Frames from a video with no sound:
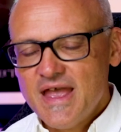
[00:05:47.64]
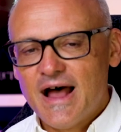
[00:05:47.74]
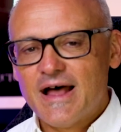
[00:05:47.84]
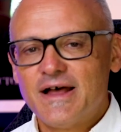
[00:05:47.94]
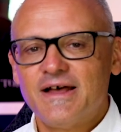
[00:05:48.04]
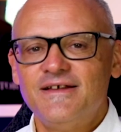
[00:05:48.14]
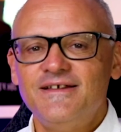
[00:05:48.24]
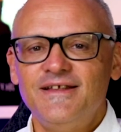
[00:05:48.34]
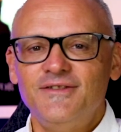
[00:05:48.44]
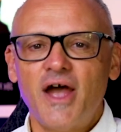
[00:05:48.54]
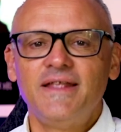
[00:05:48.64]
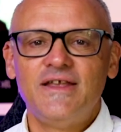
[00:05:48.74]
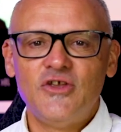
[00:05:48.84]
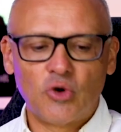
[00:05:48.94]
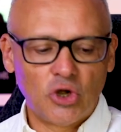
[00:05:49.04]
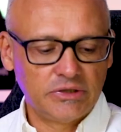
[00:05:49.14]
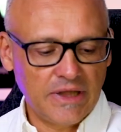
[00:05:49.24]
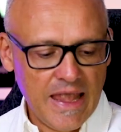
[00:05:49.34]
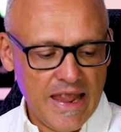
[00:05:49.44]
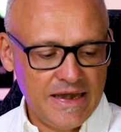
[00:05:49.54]

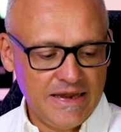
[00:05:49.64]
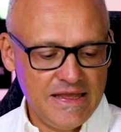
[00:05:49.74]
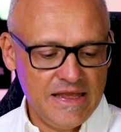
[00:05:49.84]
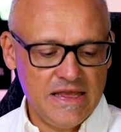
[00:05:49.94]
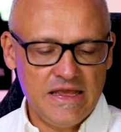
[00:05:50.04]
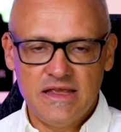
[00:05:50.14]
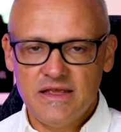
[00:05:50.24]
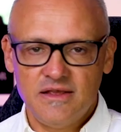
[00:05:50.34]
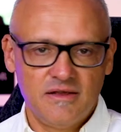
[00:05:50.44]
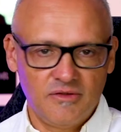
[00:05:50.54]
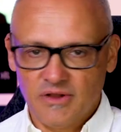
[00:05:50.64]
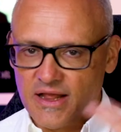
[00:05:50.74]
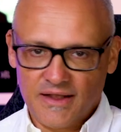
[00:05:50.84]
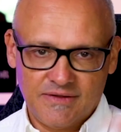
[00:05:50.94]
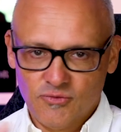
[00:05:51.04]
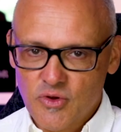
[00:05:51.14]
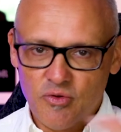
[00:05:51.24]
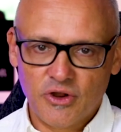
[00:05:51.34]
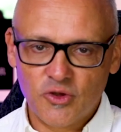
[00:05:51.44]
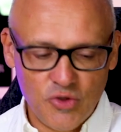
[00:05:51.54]
19-year-old, and he, like I said, we
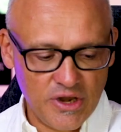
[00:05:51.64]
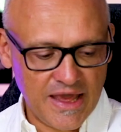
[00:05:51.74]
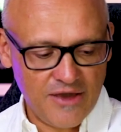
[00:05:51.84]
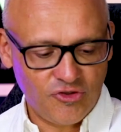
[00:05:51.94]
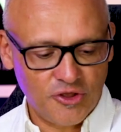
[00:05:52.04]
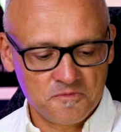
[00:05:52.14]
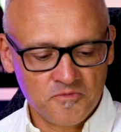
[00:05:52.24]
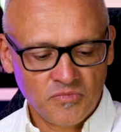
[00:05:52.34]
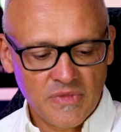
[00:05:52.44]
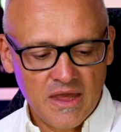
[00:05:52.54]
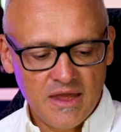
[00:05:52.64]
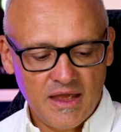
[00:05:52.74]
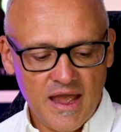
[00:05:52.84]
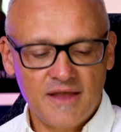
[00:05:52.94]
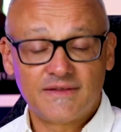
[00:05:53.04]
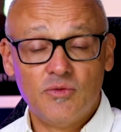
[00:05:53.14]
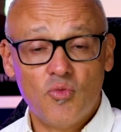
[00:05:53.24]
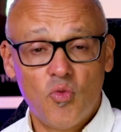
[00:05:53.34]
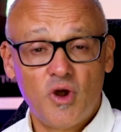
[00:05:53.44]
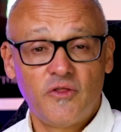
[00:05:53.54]
were in communication. I asked
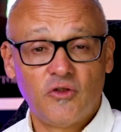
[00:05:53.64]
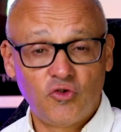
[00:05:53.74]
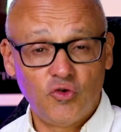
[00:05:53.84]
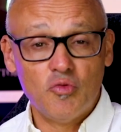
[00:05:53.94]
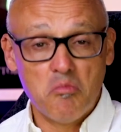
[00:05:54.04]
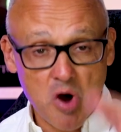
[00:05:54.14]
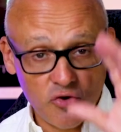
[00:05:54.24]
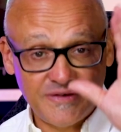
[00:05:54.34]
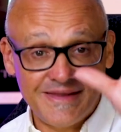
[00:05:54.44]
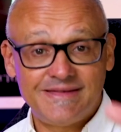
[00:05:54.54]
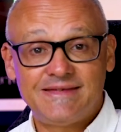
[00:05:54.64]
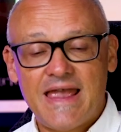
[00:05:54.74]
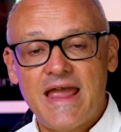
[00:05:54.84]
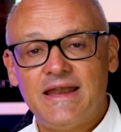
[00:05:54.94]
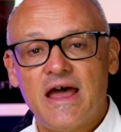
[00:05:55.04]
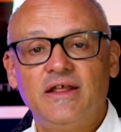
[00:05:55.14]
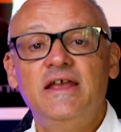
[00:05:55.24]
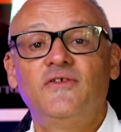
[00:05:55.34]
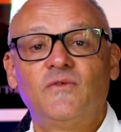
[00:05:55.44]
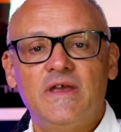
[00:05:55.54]
him, what are the two most standout
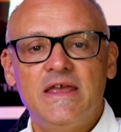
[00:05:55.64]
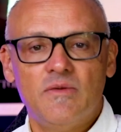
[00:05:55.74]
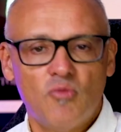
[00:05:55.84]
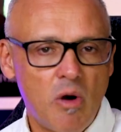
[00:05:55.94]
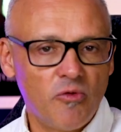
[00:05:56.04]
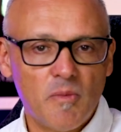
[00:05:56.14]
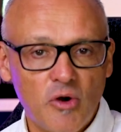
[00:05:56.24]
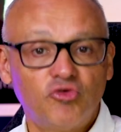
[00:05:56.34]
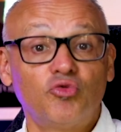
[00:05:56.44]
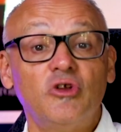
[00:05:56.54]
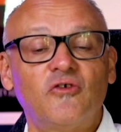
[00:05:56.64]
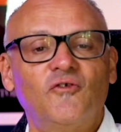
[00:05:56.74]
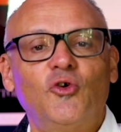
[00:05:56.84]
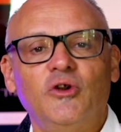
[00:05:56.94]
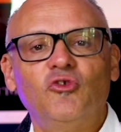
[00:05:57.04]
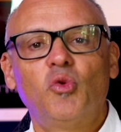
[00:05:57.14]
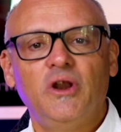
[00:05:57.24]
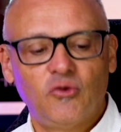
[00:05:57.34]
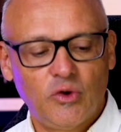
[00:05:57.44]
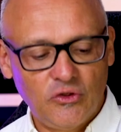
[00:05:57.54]
hits for him? What were the most reached for in
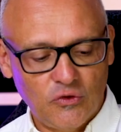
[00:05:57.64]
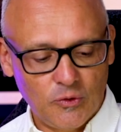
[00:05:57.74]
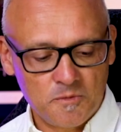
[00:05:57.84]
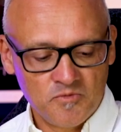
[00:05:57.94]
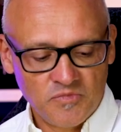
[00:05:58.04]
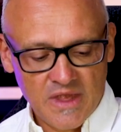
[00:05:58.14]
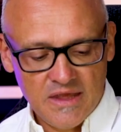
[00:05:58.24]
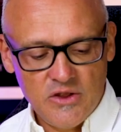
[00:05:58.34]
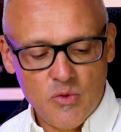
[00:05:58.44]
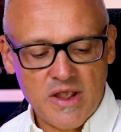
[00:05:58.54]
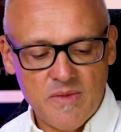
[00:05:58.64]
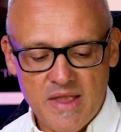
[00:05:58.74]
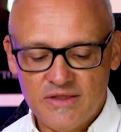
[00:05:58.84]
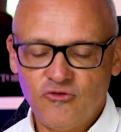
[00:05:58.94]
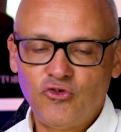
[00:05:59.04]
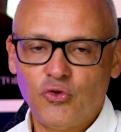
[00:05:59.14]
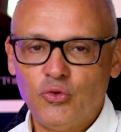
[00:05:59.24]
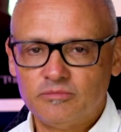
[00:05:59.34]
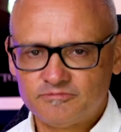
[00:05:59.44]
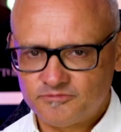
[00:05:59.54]
2022? He recommended
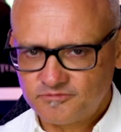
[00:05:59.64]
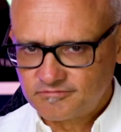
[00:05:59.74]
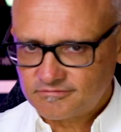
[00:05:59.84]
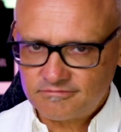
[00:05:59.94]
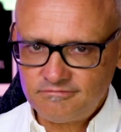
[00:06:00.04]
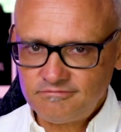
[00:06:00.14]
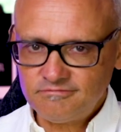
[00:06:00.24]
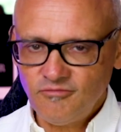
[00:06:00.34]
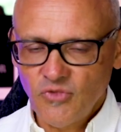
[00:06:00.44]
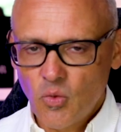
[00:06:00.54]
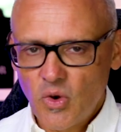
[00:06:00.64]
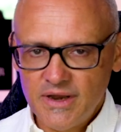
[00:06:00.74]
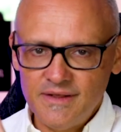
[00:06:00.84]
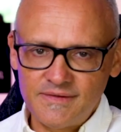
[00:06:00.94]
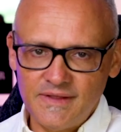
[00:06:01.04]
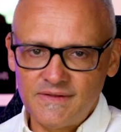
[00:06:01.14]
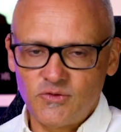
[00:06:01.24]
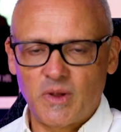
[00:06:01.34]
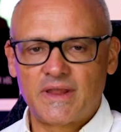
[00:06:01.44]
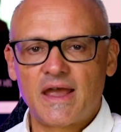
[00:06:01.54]
two. One is this
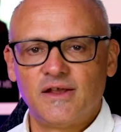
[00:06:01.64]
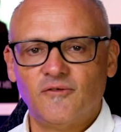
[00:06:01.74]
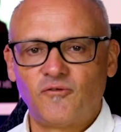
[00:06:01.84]
spectacular